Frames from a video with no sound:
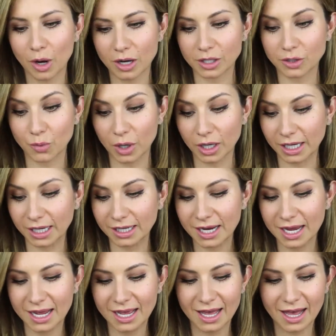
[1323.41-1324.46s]
product
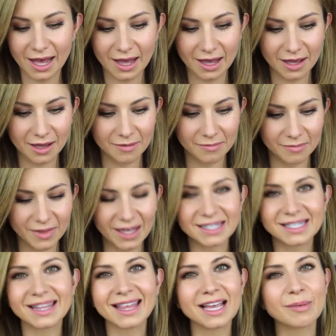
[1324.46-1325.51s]
working. Um,
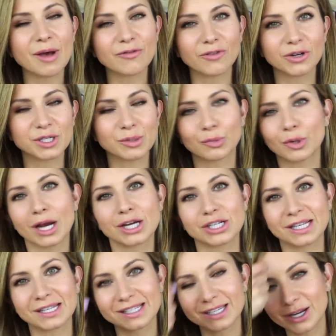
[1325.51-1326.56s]
that's the thing about first
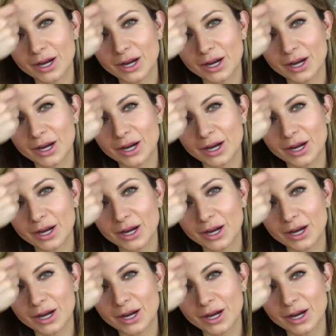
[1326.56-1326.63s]
impressions.